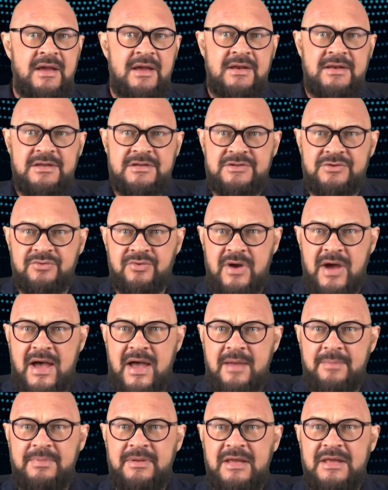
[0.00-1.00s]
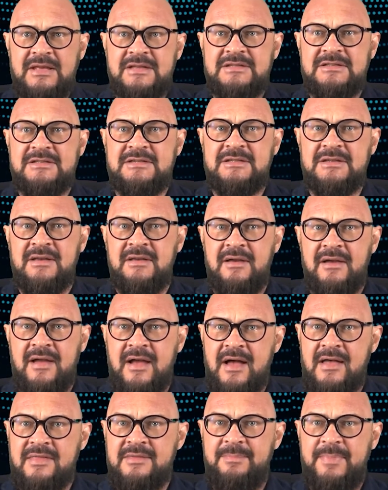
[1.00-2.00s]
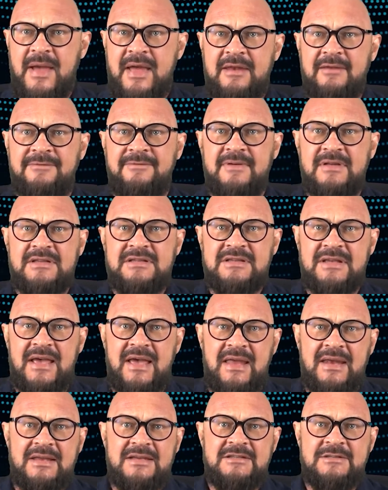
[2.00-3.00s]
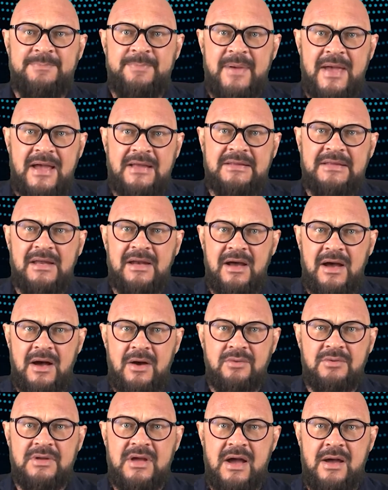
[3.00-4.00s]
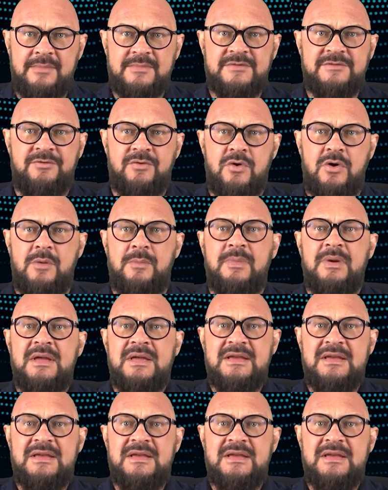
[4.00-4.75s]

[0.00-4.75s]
described its health benefits and expected outcomes from